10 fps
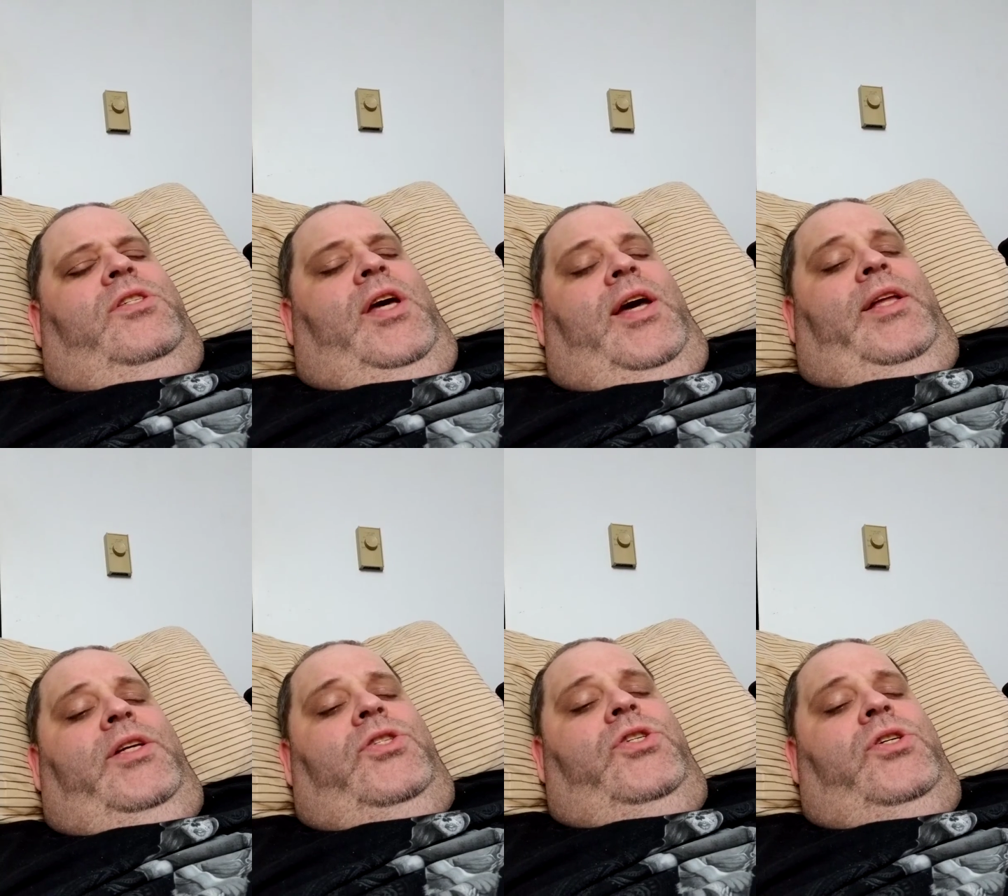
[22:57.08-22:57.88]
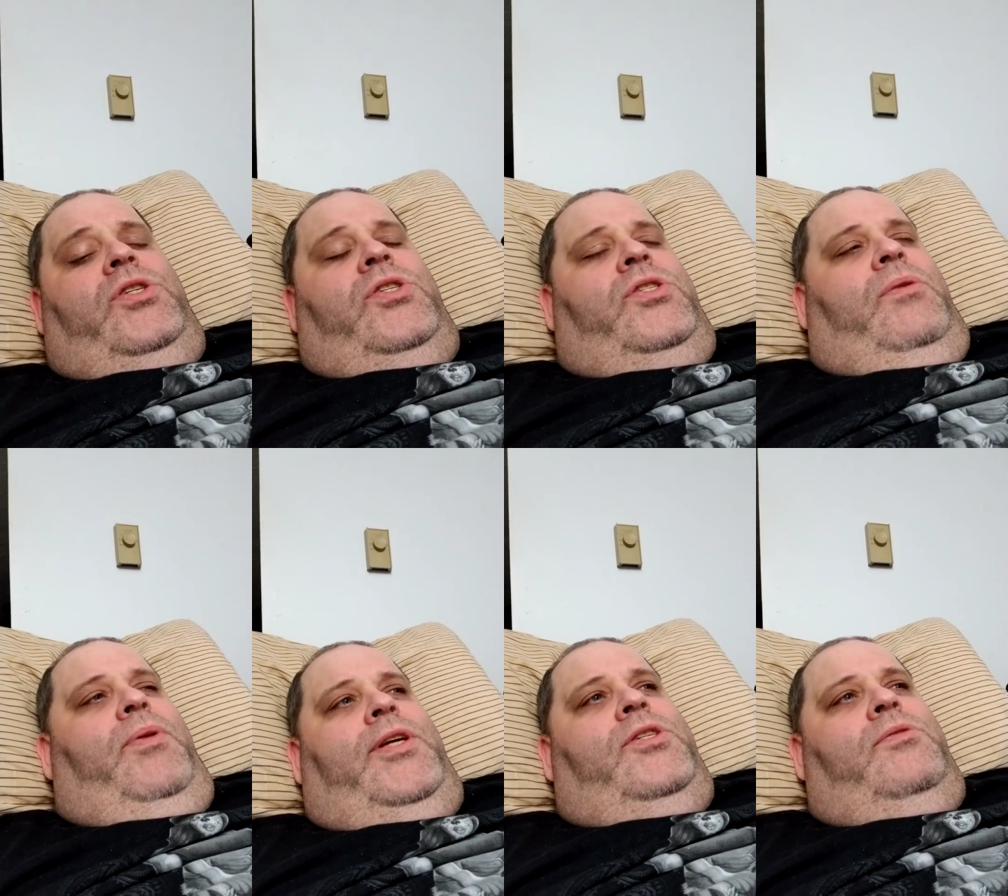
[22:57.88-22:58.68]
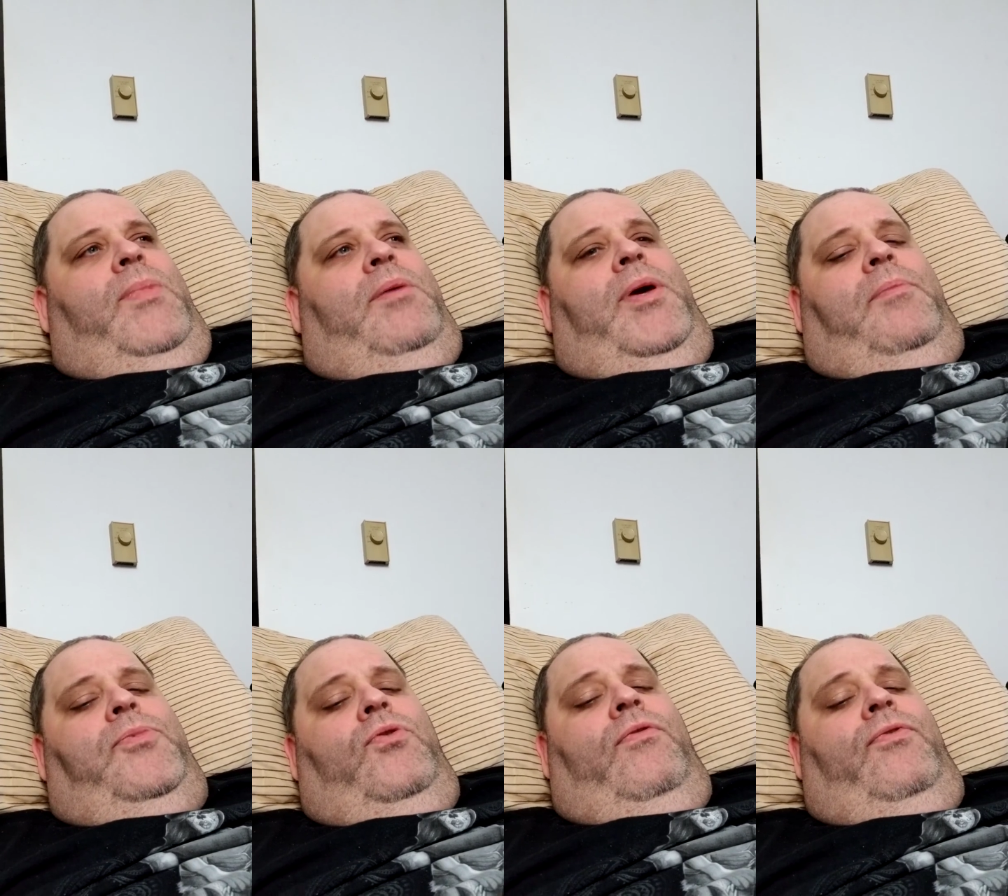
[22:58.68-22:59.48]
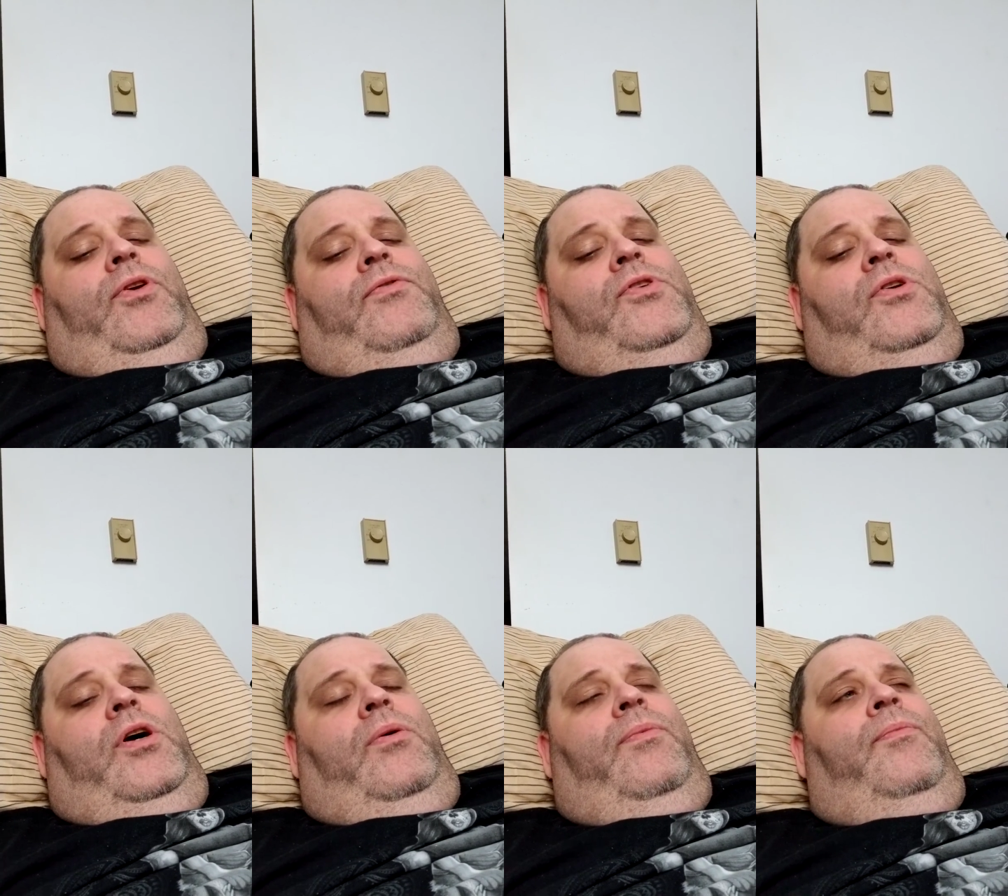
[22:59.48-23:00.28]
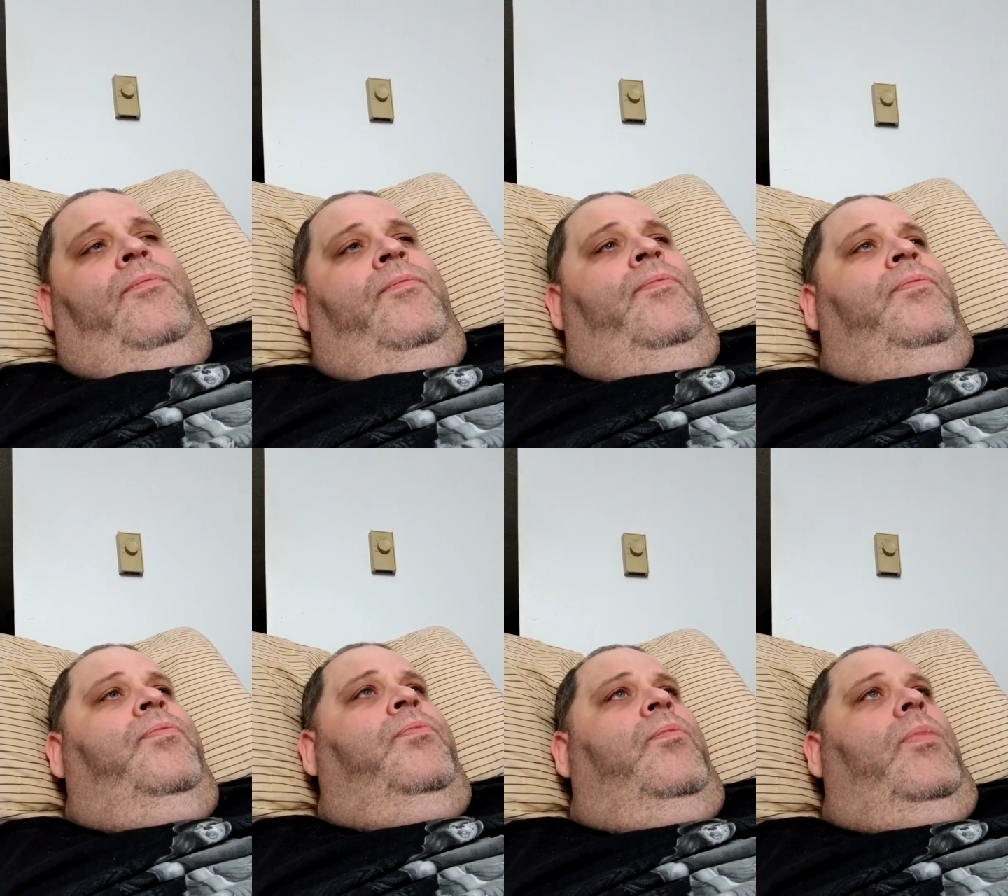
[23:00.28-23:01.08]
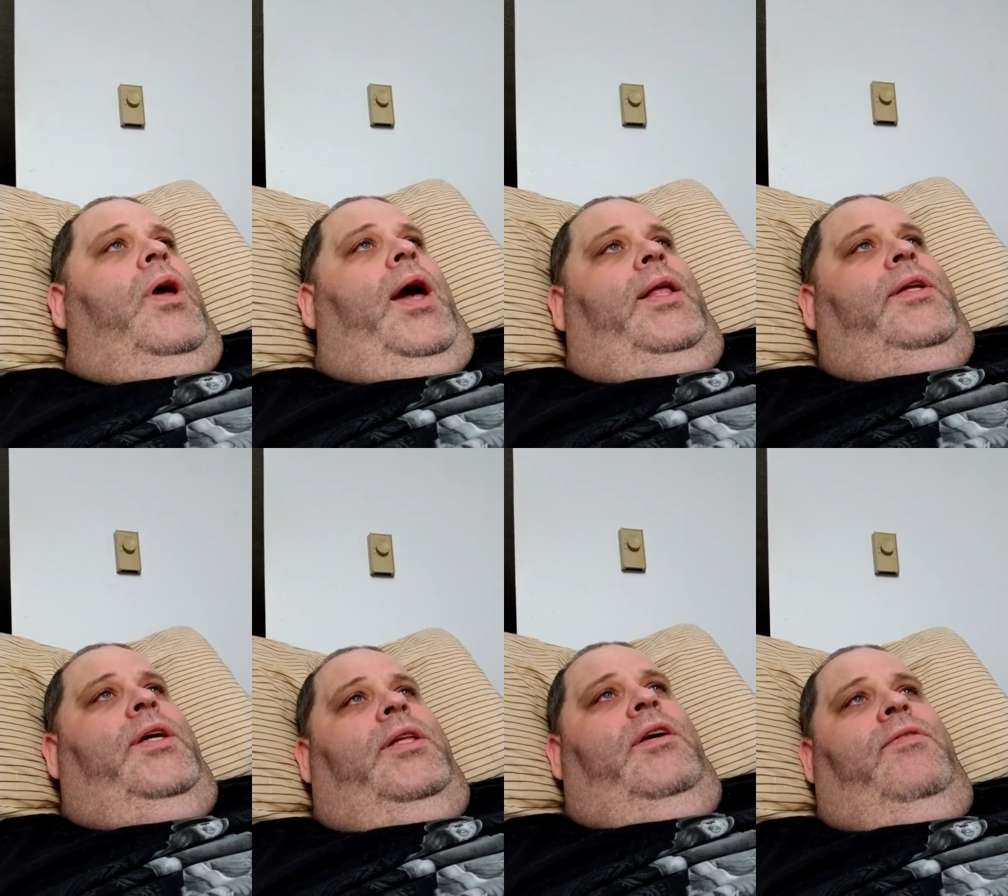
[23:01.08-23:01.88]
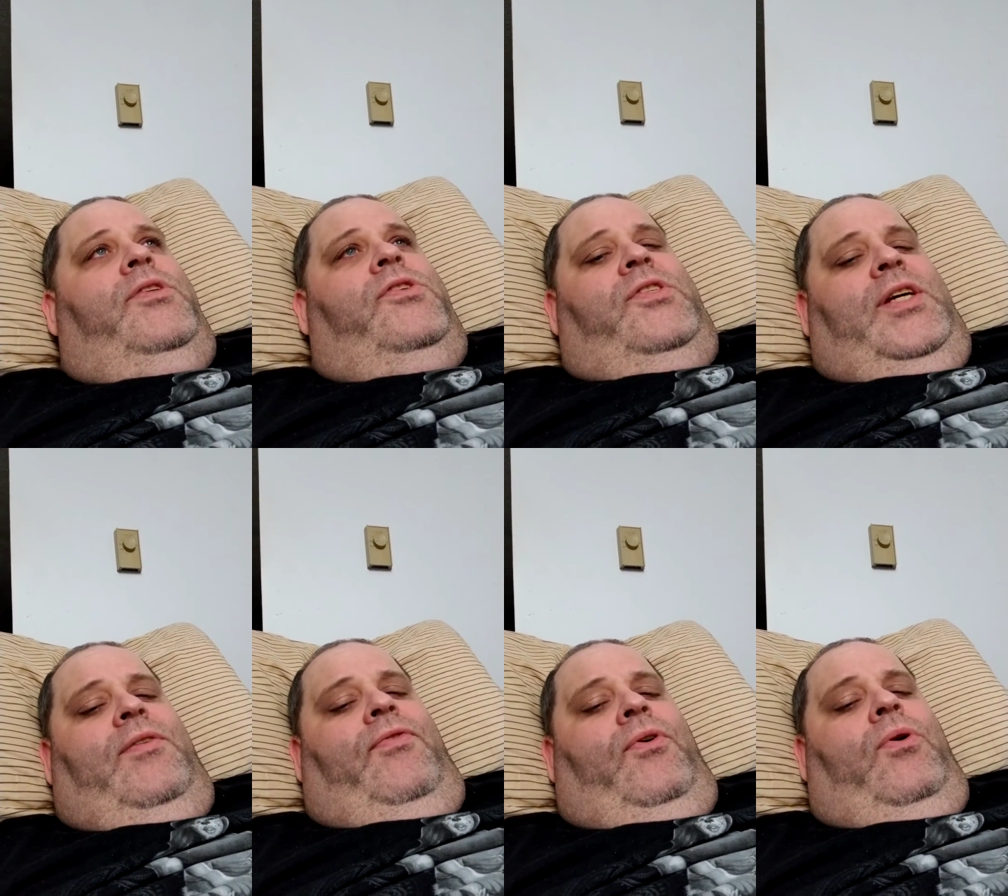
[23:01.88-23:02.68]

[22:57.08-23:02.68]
to 8 inches, in some places maybe up to a foot of snow, and it didn't even stick for